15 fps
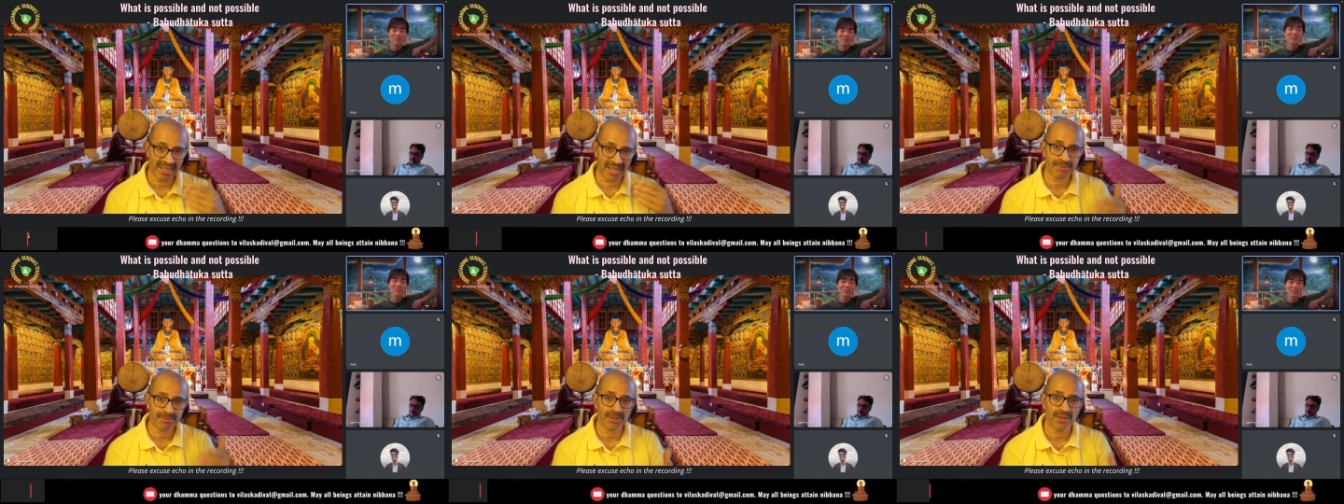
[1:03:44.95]

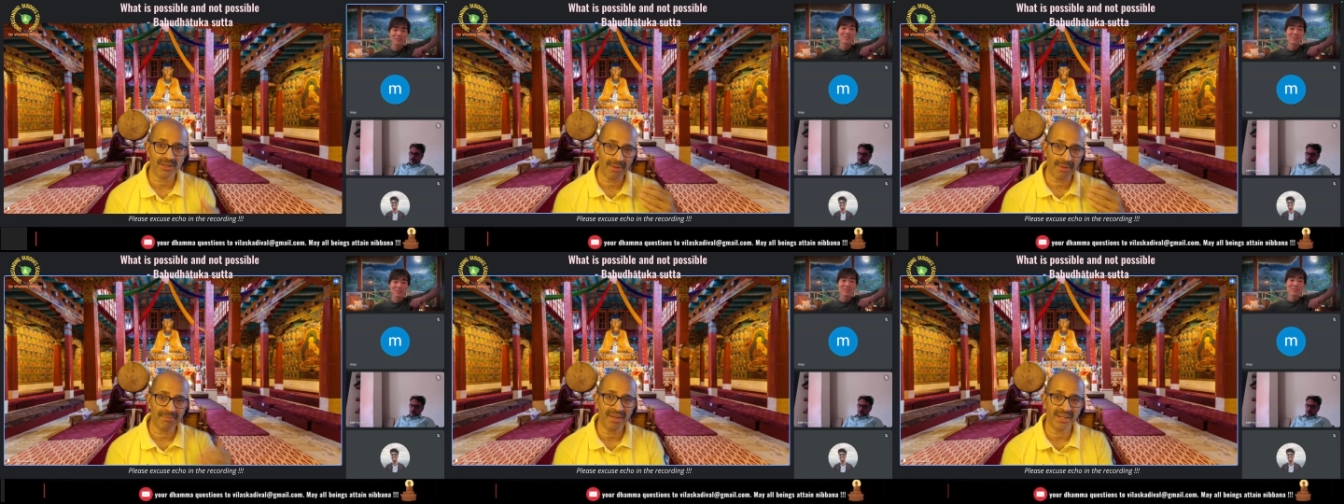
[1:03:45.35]
keeps on
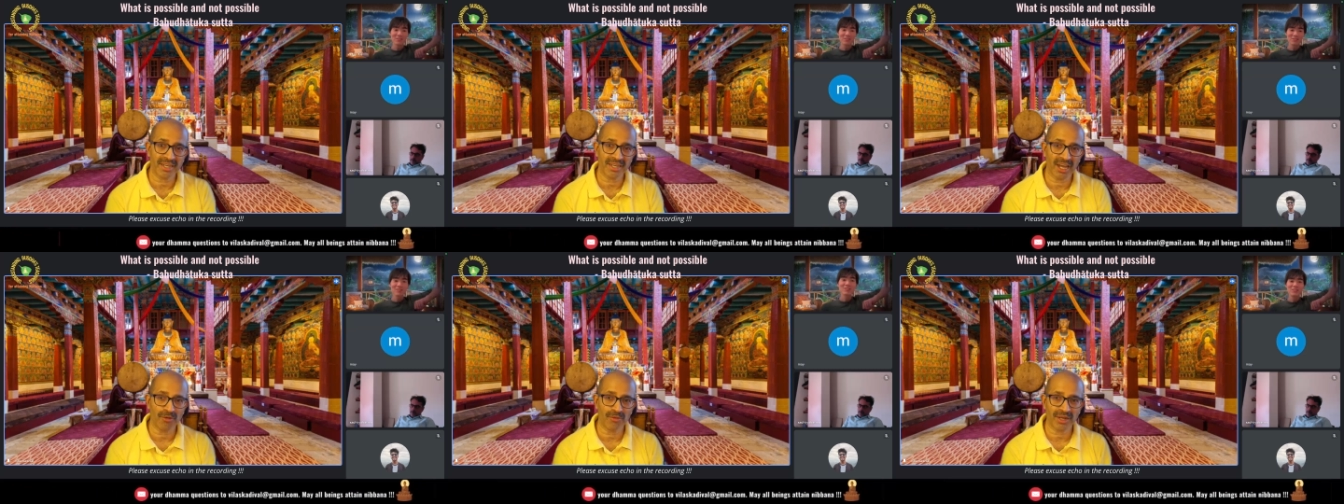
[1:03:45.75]
coming
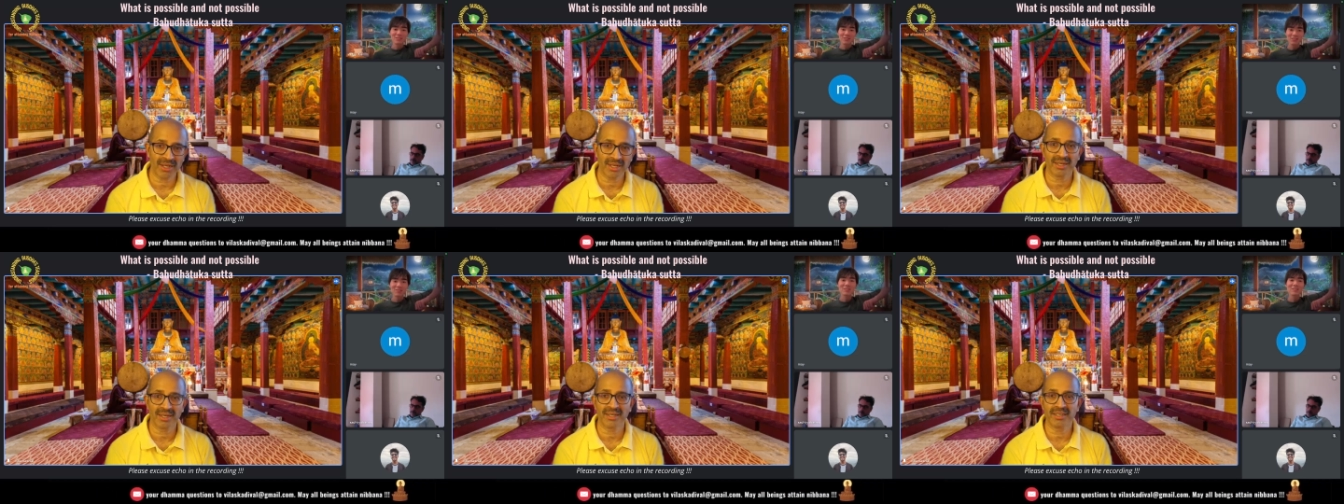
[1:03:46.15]
down
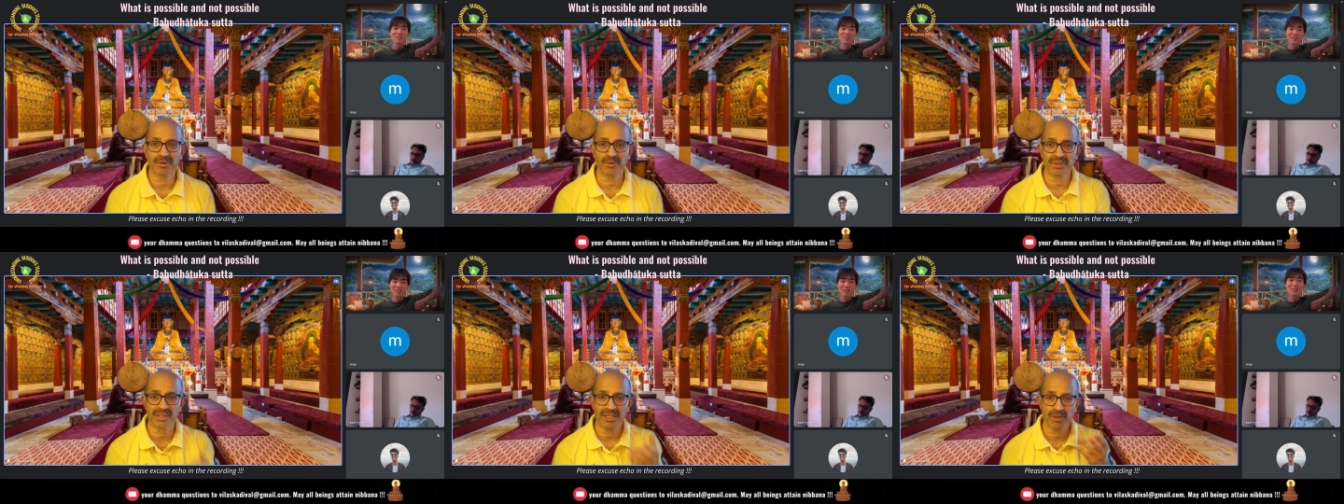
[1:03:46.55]
and
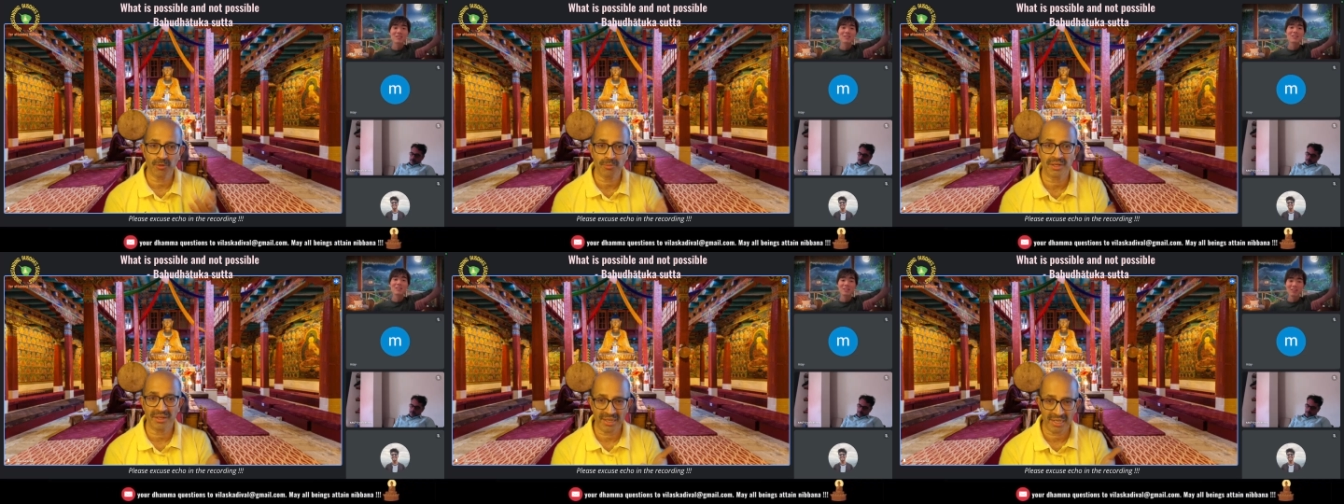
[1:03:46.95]
into the
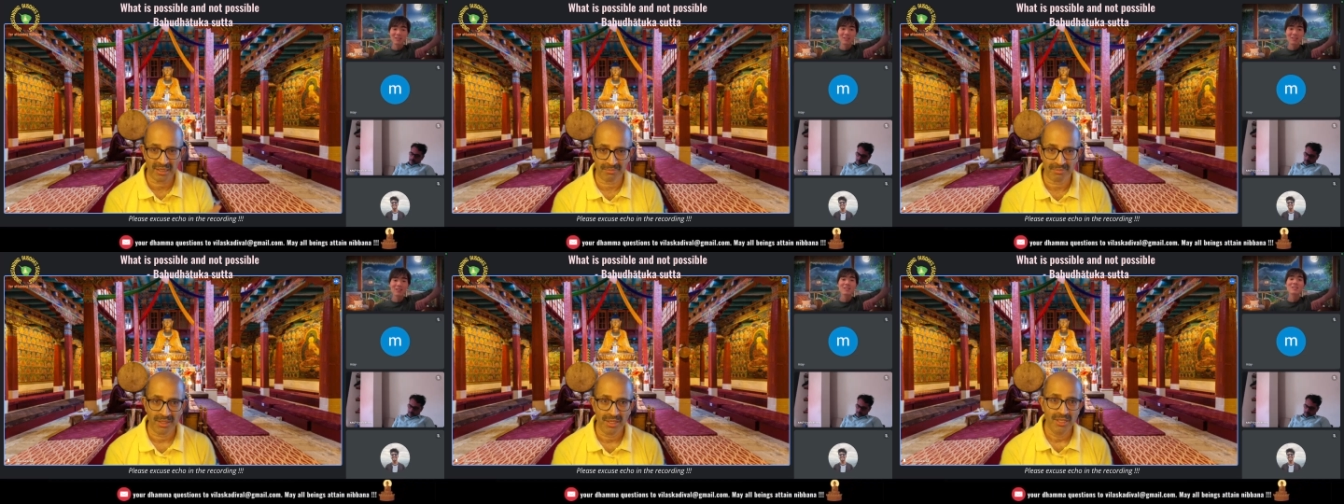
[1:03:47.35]
human realm.